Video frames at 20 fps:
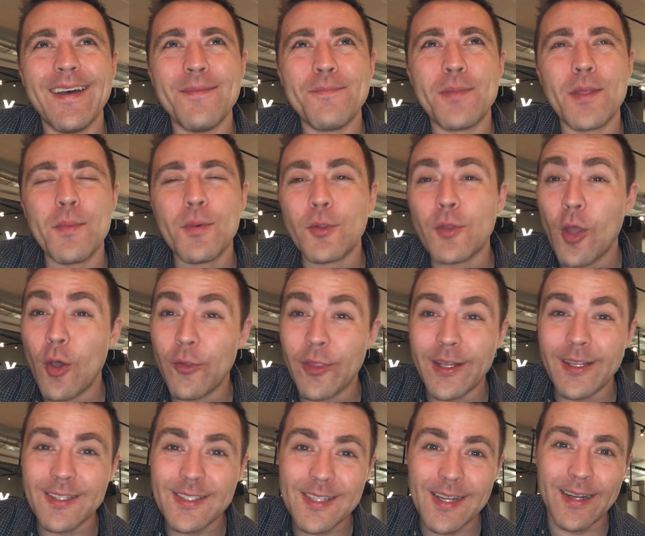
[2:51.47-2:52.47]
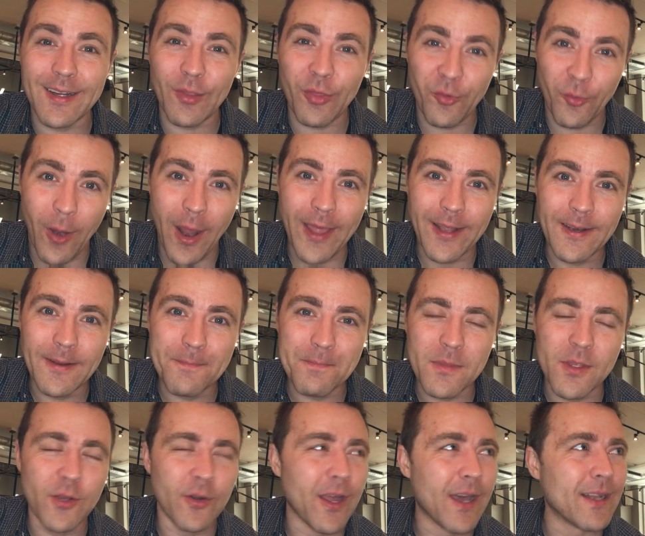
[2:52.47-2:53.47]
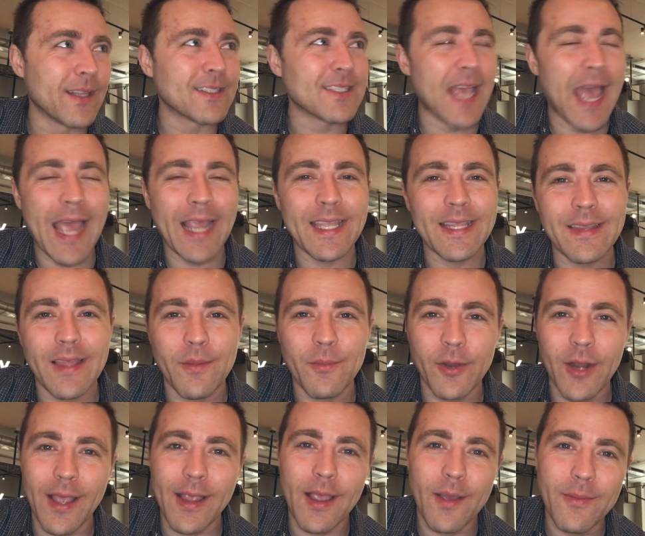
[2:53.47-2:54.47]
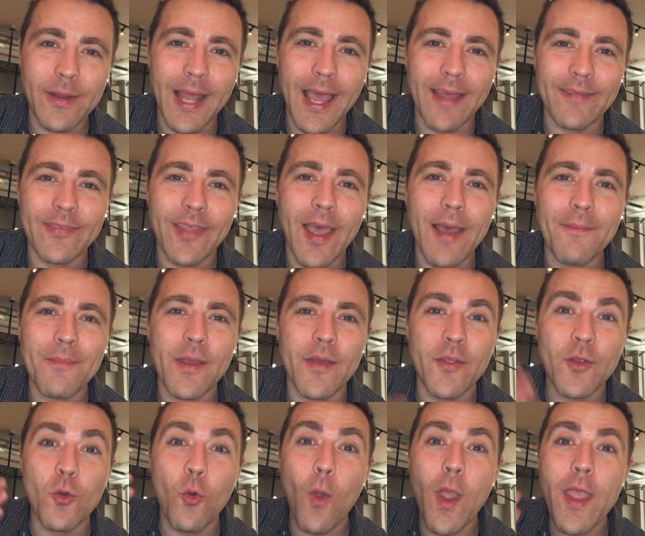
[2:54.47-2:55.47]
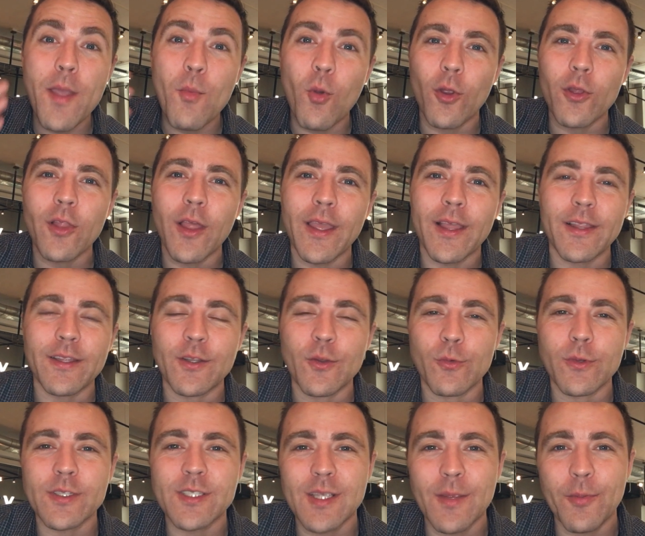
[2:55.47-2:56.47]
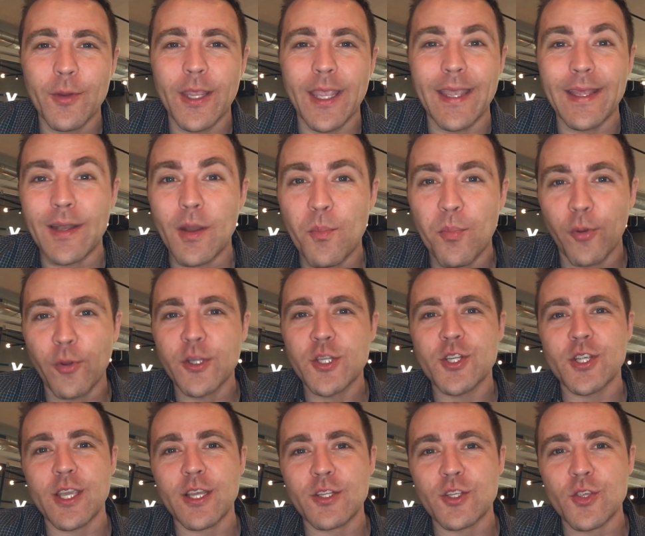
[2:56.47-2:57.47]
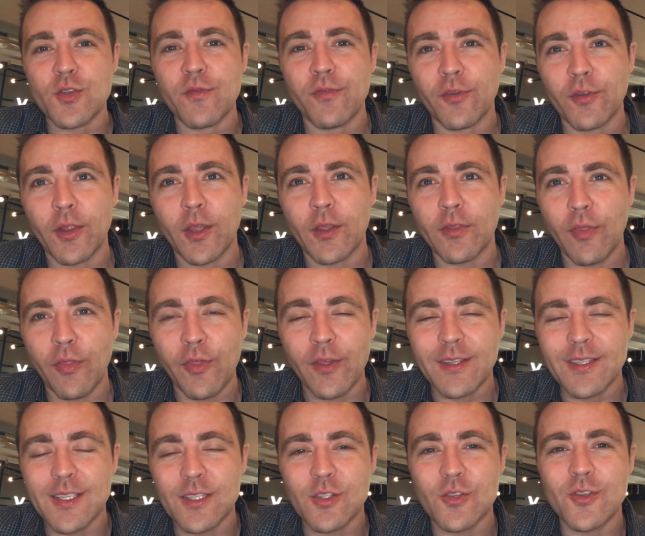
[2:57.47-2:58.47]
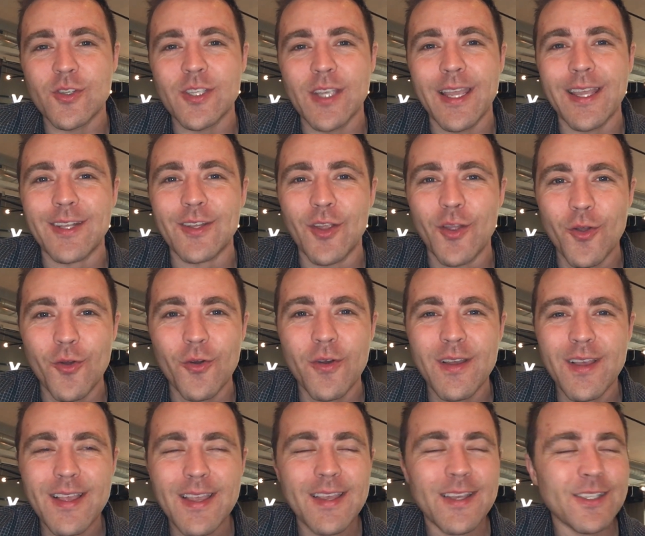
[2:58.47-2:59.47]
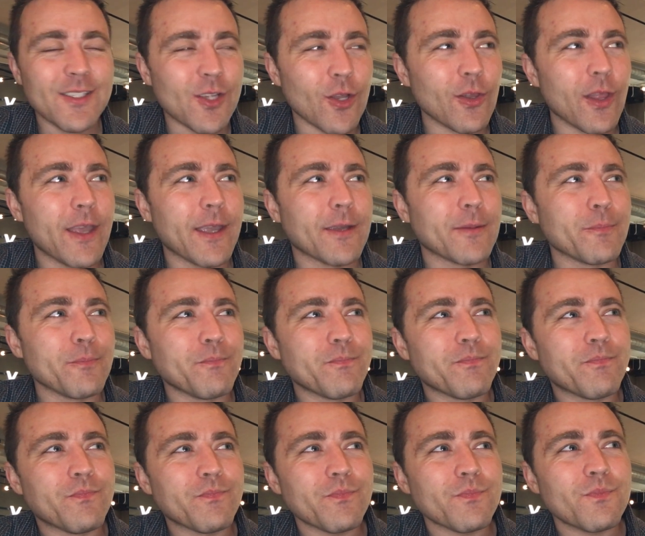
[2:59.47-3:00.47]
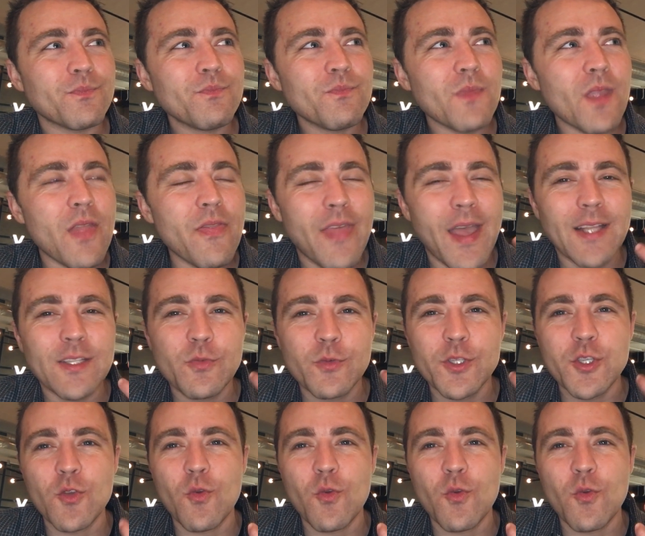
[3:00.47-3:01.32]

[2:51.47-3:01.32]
people know that it's not a threat. You're not attacking them. You're not coming at them. And they're way more likely to reciprocate and appreciate you for like the things that you say and do. So like, that's what